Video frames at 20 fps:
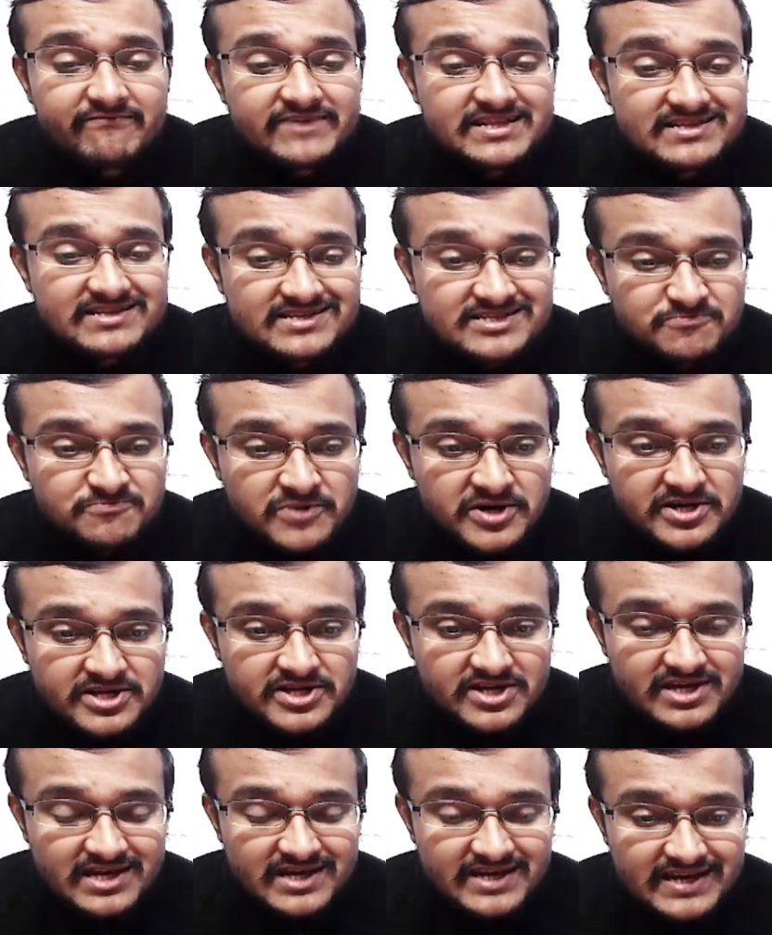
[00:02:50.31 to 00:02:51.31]
and with this
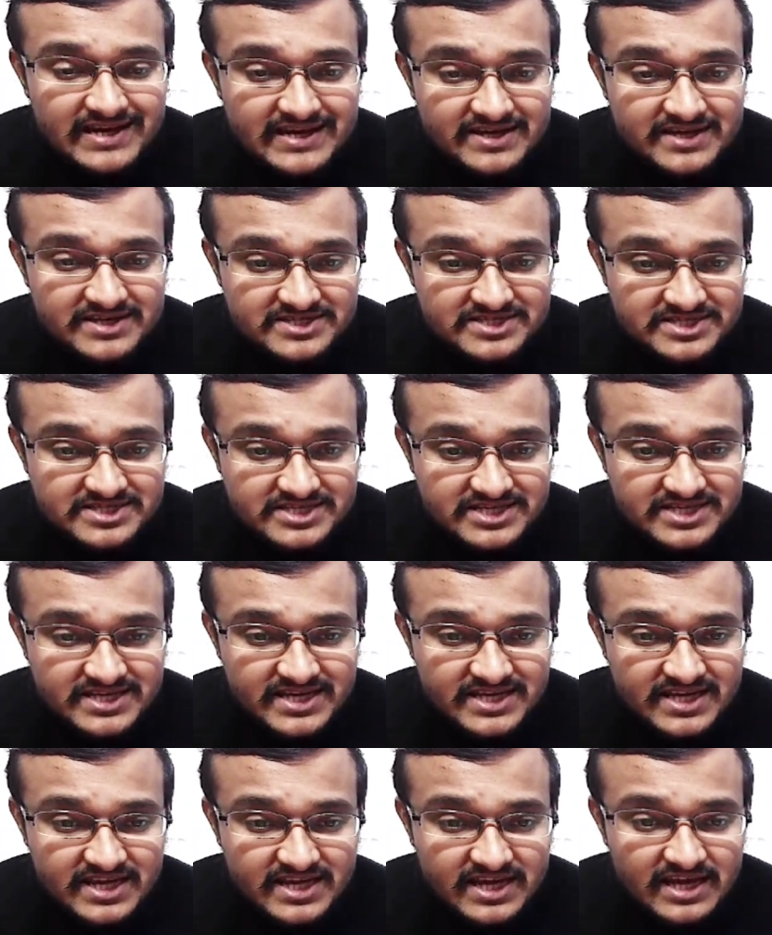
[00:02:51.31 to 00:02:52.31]
particular
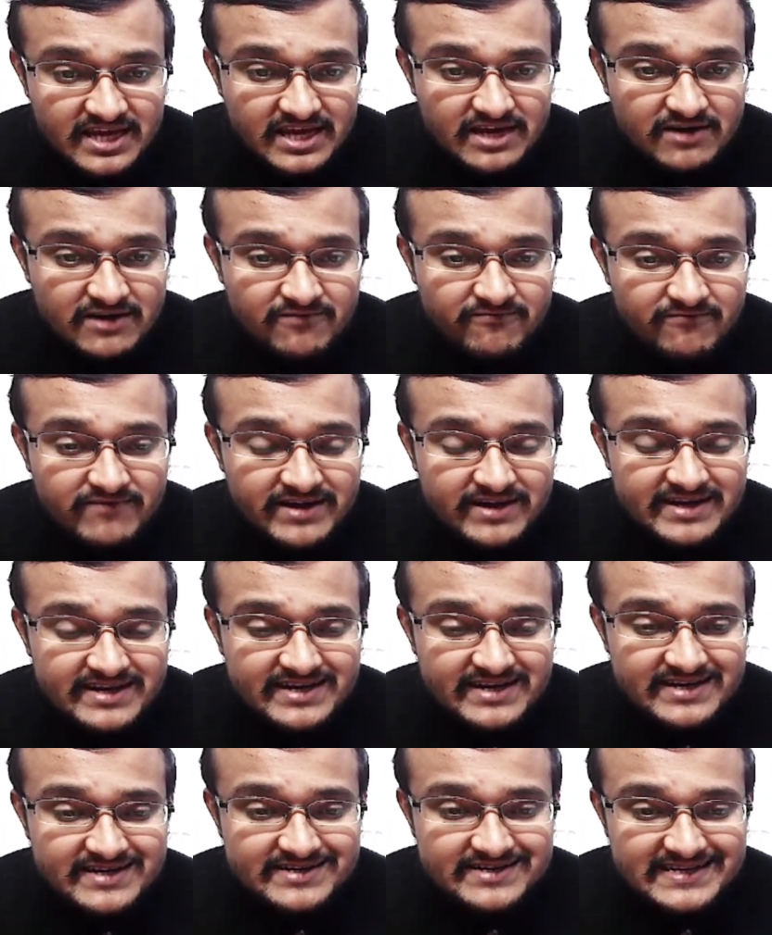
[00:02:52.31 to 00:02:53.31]
energy, when it
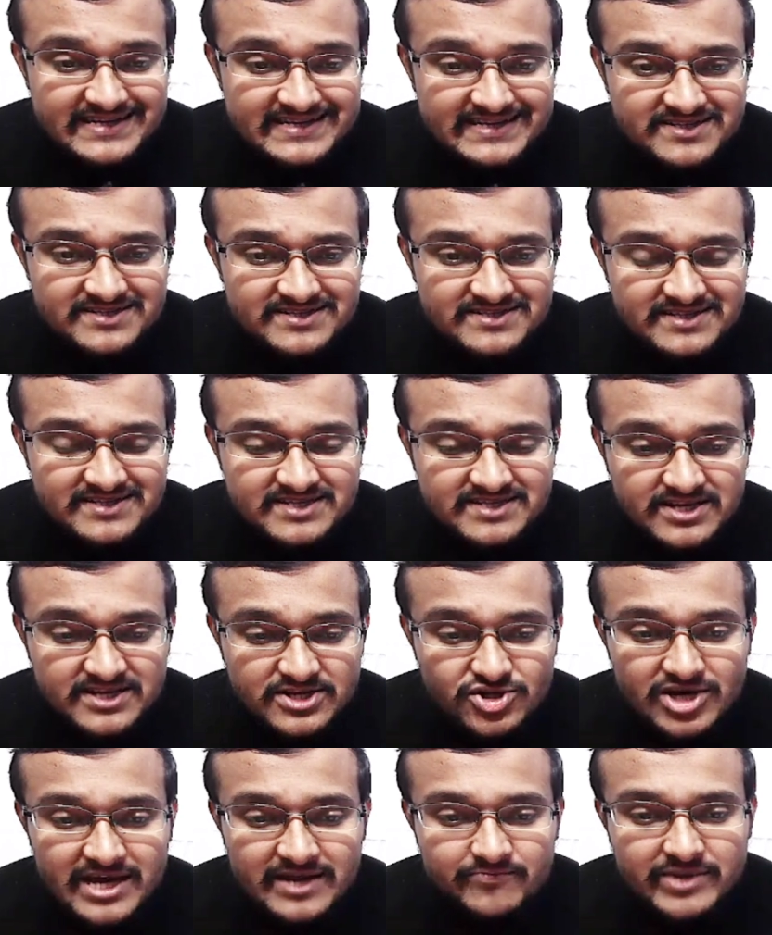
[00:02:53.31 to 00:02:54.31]
traces a
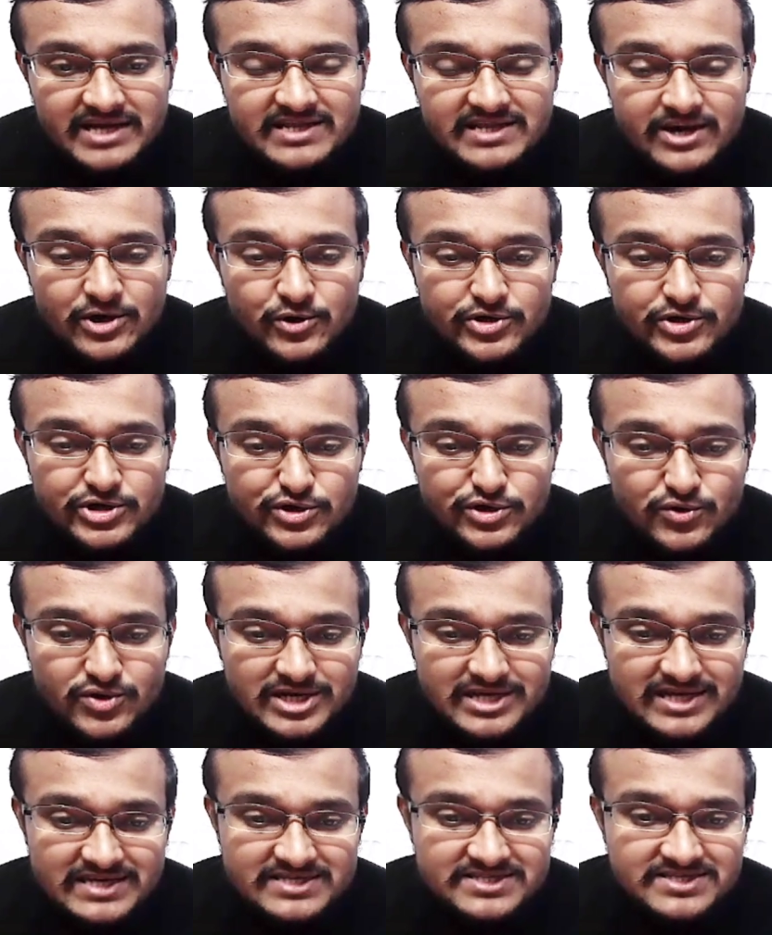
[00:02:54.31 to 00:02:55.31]
circular path around
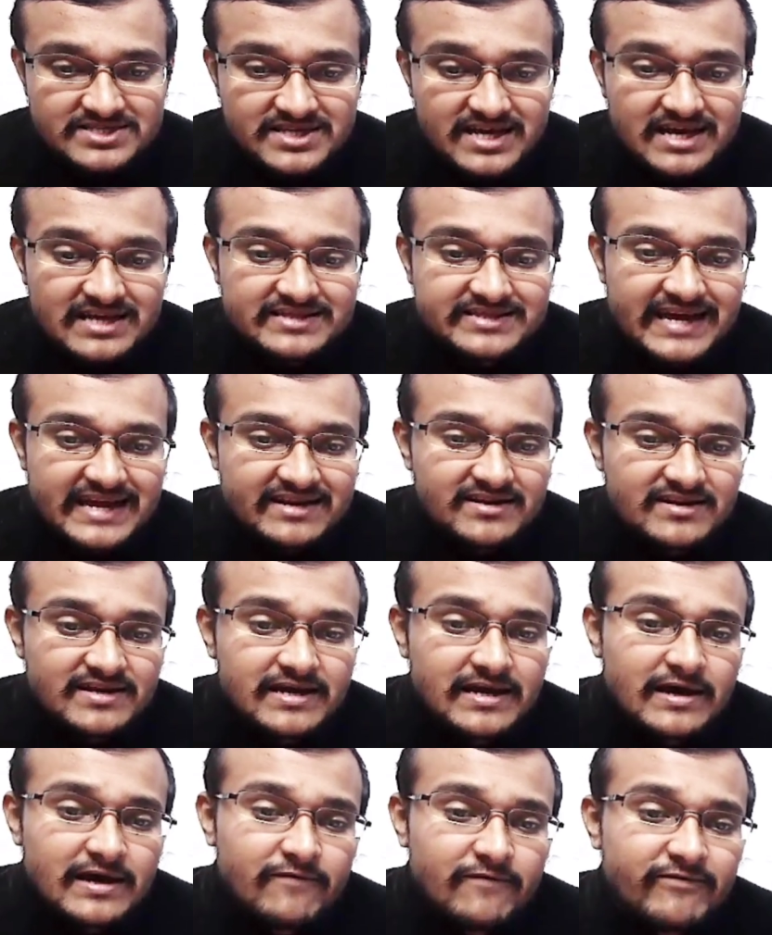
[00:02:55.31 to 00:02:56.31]
nucleus, then
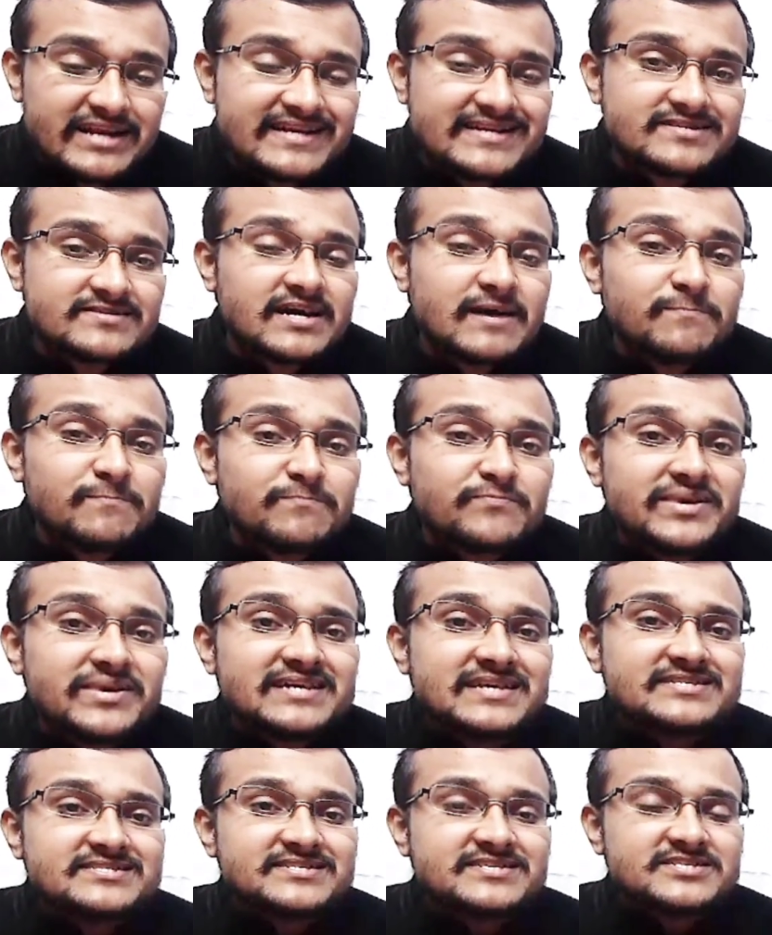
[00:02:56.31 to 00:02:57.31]
when it
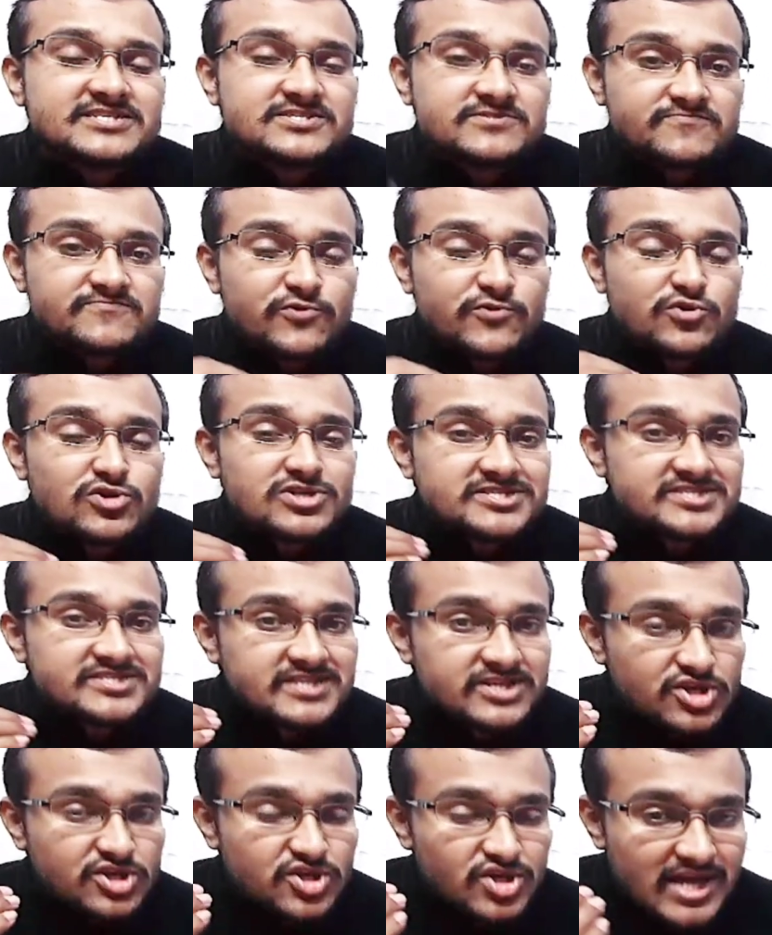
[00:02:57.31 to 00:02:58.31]
completes its
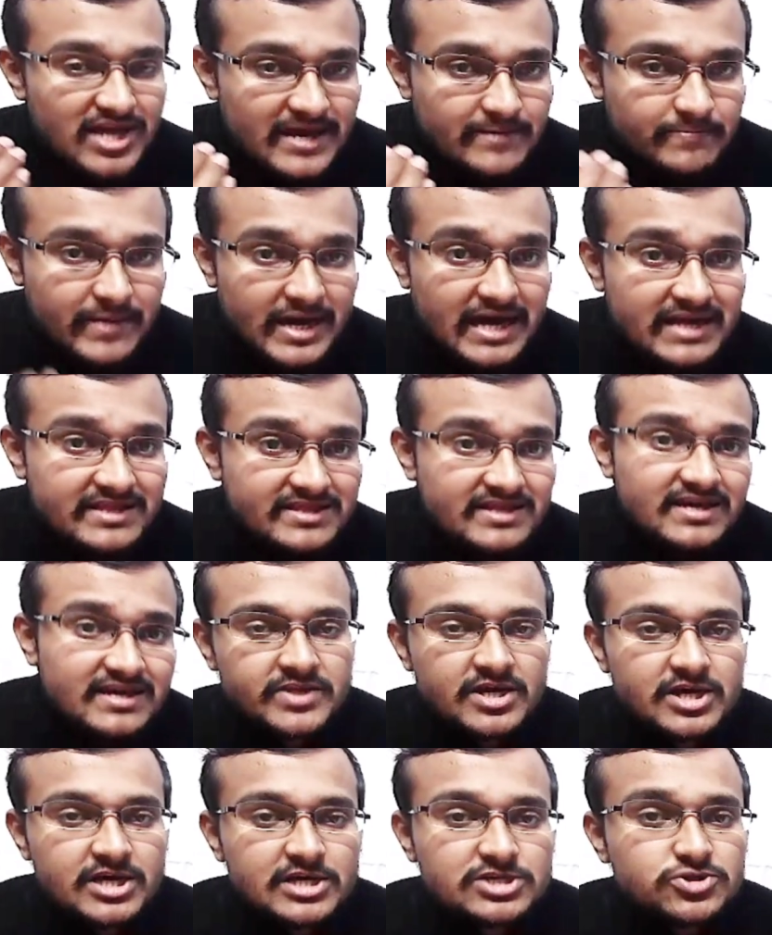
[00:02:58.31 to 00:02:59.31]
full circular path,
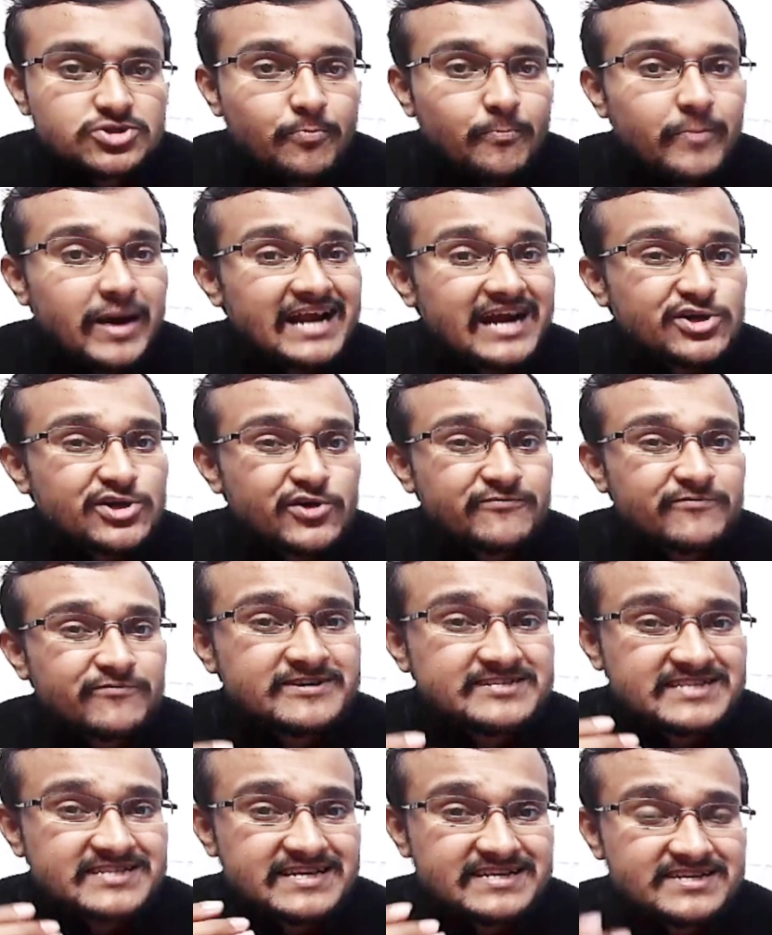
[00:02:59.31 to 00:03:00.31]
so part of
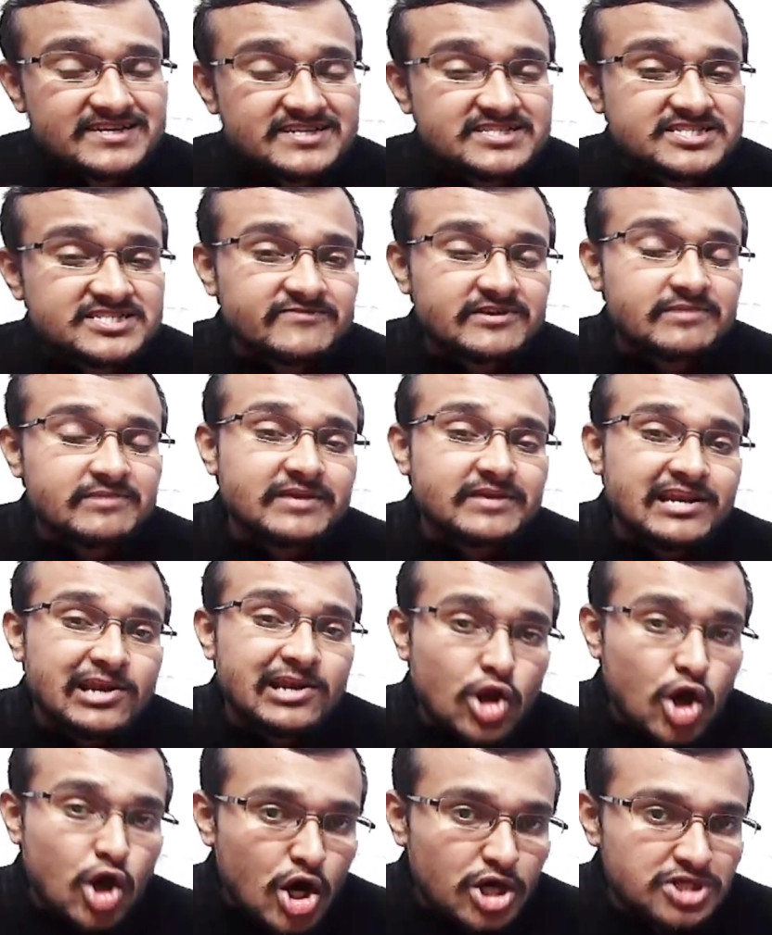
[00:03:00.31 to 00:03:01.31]
energy will be
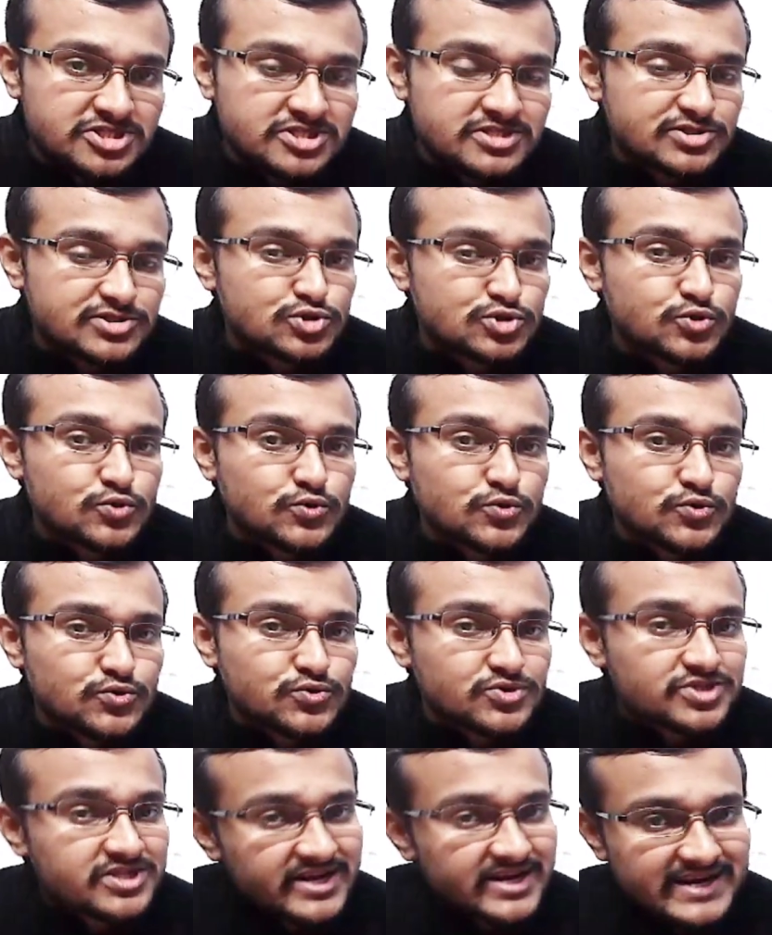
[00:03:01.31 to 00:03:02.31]
lost through
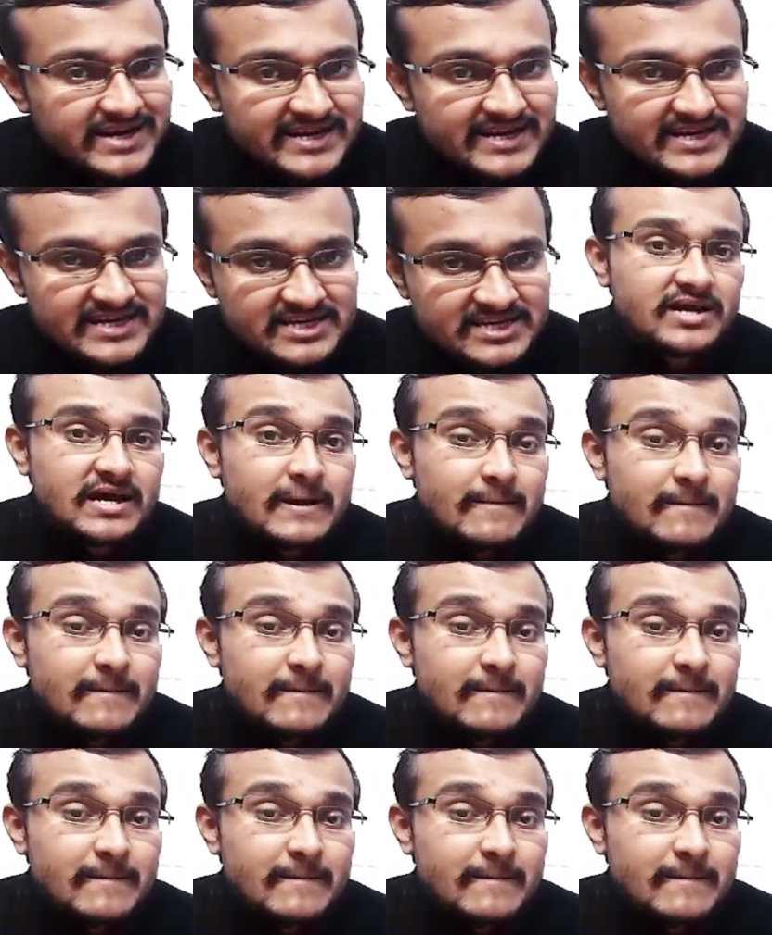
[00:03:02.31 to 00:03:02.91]
the radiation.